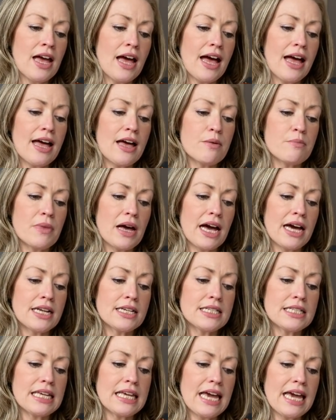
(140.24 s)
And
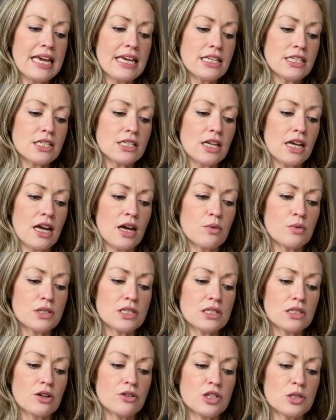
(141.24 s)
the 8
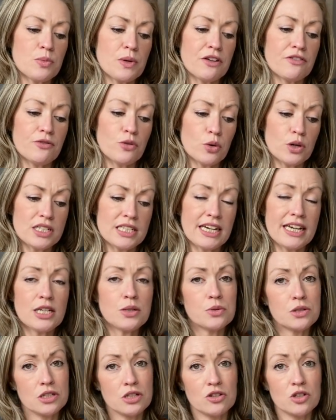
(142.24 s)
was going to be 48,
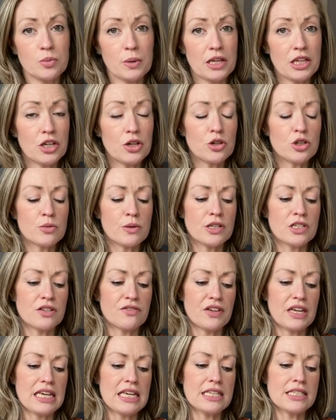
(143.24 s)
which is going to be a huge amount of
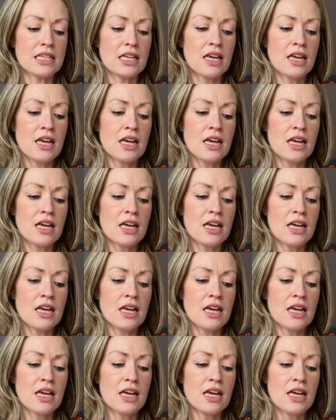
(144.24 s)
ease.